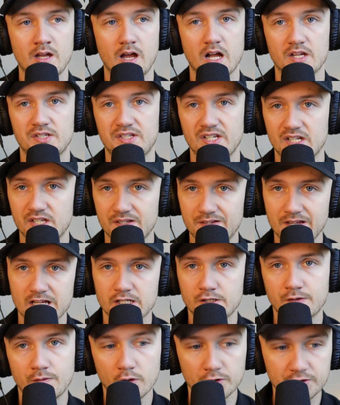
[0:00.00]
A
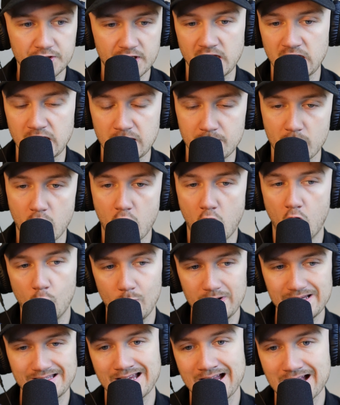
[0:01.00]
successful team
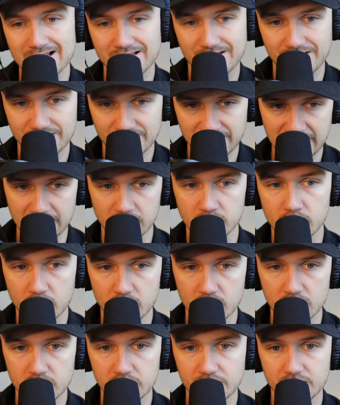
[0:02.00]
always has
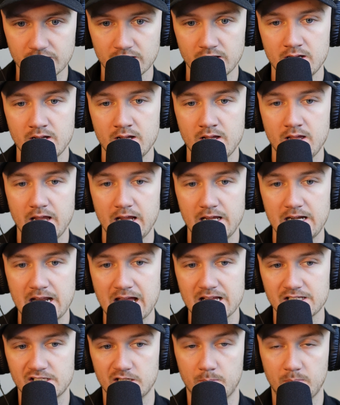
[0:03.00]
standards and
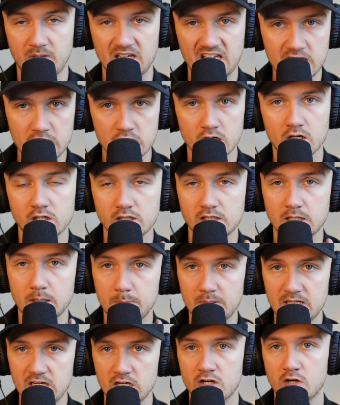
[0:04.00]
has a
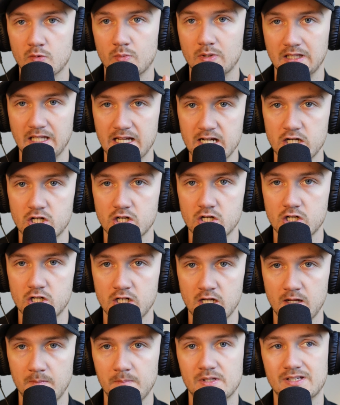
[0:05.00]
peer-to-peer
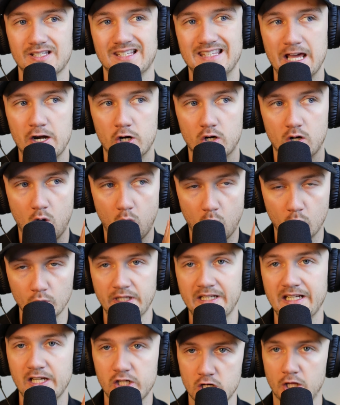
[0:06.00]
relationships that are
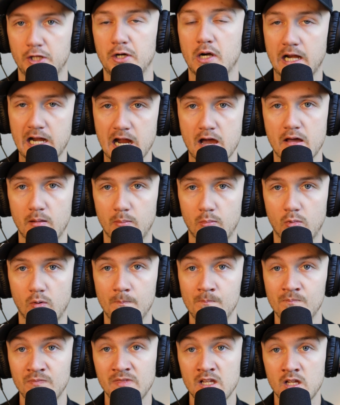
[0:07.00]
holding each other accountable.
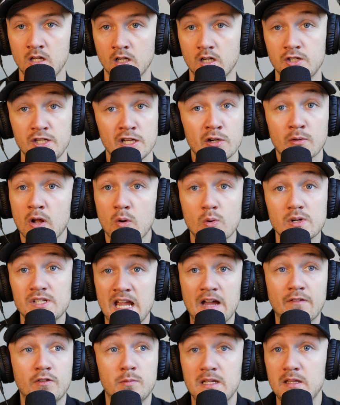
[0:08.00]
Because you don't always
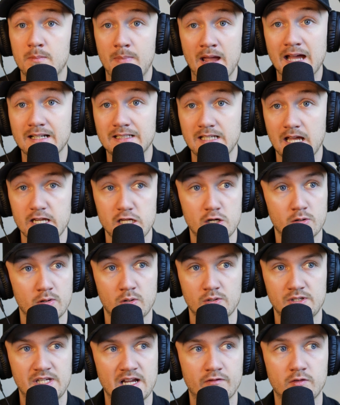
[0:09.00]
have to be the bad guy. You don't
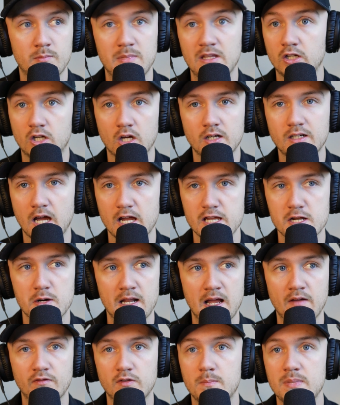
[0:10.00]
always have to be the good guy. You don't
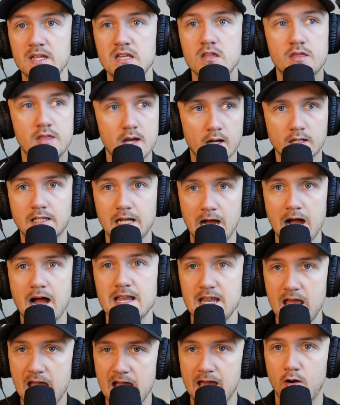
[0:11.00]
have to be the
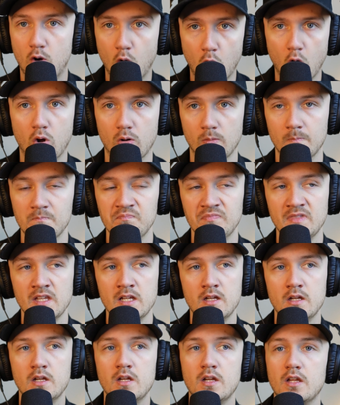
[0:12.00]
guy at all.
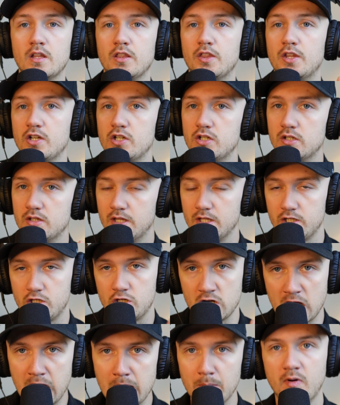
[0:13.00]
The the
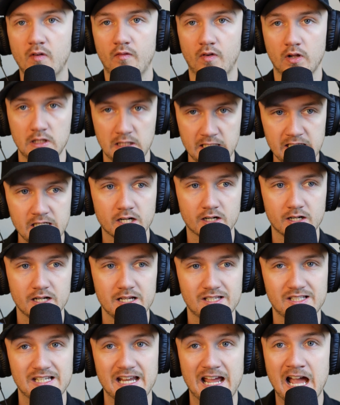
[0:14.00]
job of a leader
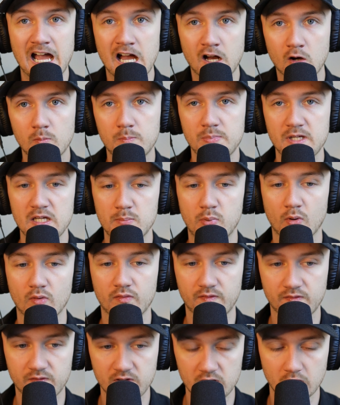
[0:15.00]
is to help people
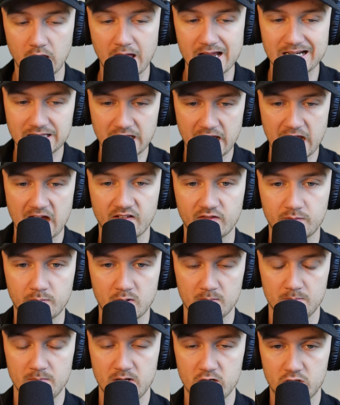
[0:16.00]
feel like they have
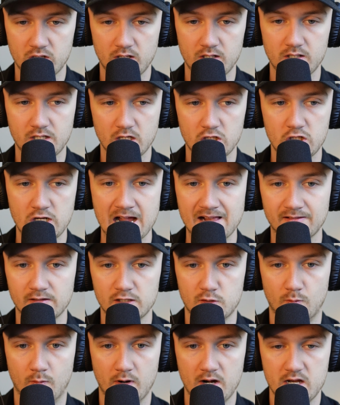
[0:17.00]
permission to
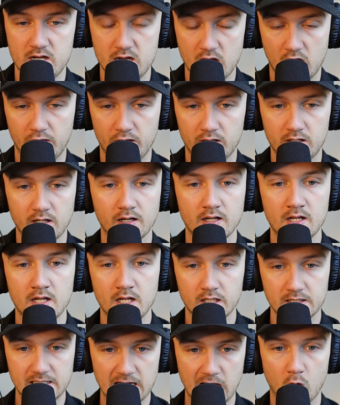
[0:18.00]
challenge one another
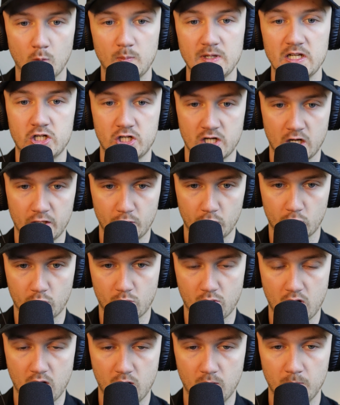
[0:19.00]
to help each other
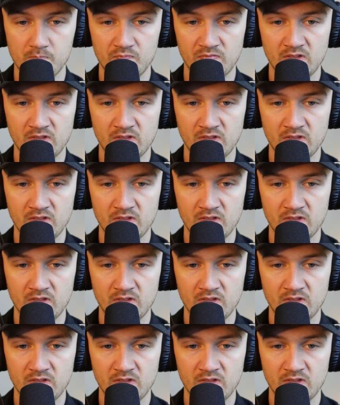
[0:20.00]
grow.